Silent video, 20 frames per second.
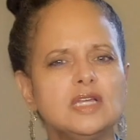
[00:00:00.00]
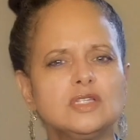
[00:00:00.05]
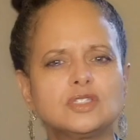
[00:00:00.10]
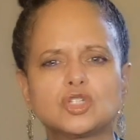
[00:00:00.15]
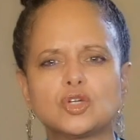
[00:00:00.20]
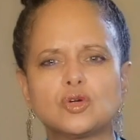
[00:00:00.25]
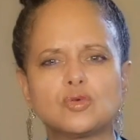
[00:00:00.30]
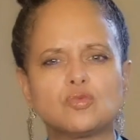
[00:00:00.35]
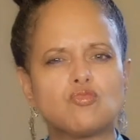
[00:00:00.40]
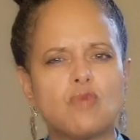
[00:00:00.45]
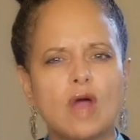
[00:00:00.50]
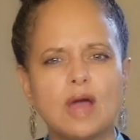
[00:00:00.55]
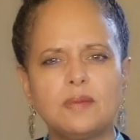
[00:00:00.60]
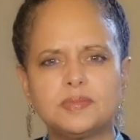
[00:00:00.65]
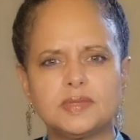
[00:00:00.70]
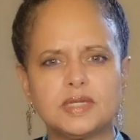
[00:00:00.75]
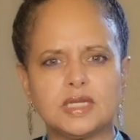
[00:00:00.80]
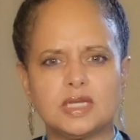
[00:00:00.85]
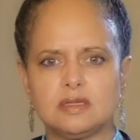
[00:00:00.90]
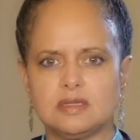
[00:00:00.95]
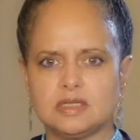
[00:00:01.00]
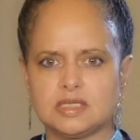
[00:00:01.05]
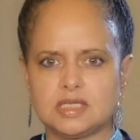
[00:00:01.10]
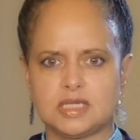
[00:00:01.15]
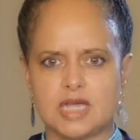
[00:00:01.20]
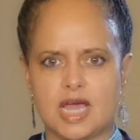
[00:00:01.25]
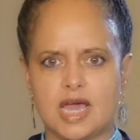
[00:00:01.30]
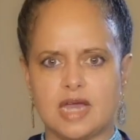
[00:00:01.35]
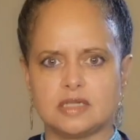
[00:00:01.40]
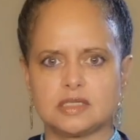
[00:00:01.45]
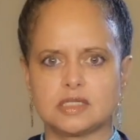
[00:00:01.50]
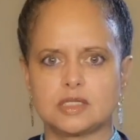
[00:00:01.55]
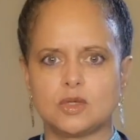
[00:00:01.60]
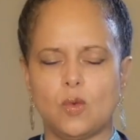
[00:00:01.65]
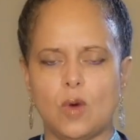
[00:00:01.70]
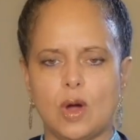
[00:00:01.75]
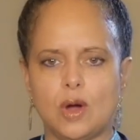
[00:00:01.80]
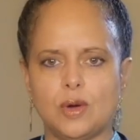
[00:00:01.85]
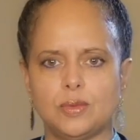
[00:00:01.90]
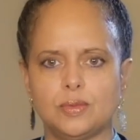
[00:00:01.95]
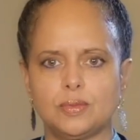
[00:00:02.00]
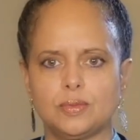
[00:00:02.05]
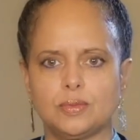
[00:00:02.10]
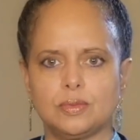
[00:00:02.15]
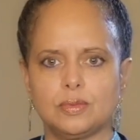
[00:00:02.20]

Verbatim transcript: interrupting the status quo.